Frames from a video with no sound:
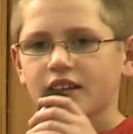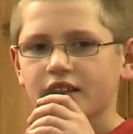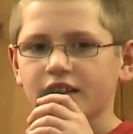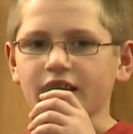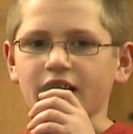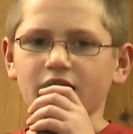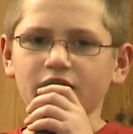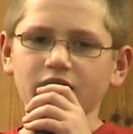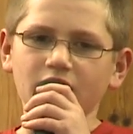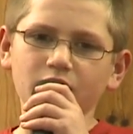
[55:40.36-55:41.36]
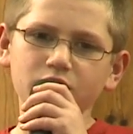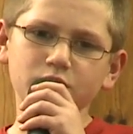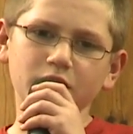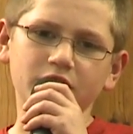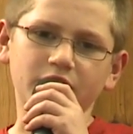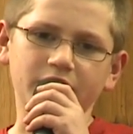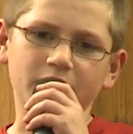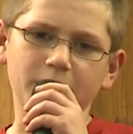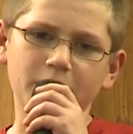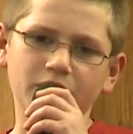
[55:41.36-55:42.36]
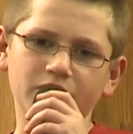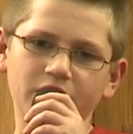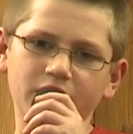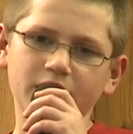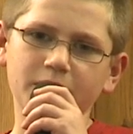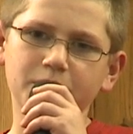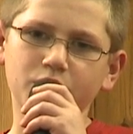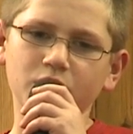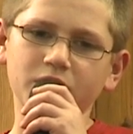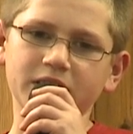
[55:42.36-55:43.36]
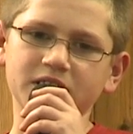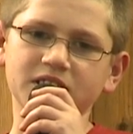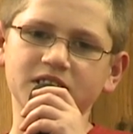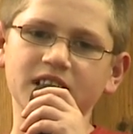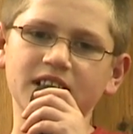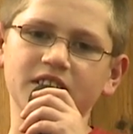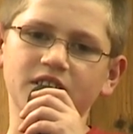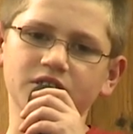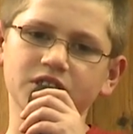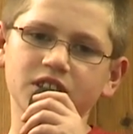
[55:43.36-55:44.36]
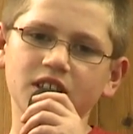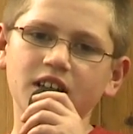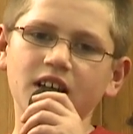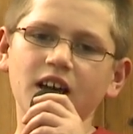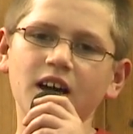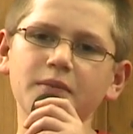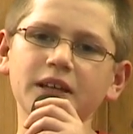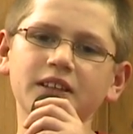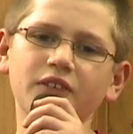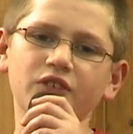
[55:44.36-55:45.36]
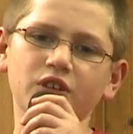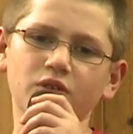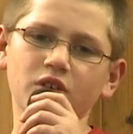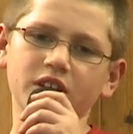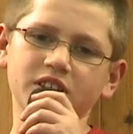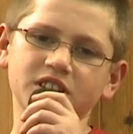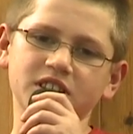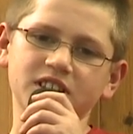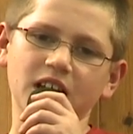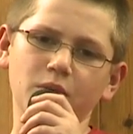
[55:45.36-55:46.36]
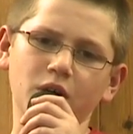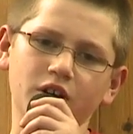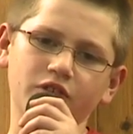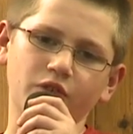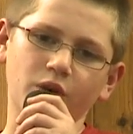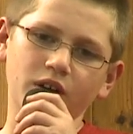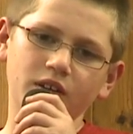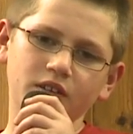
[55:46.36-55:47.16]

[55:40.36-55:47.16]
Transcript: Yeah, I was wondering about the proteins and signals. How many different organs does that work for?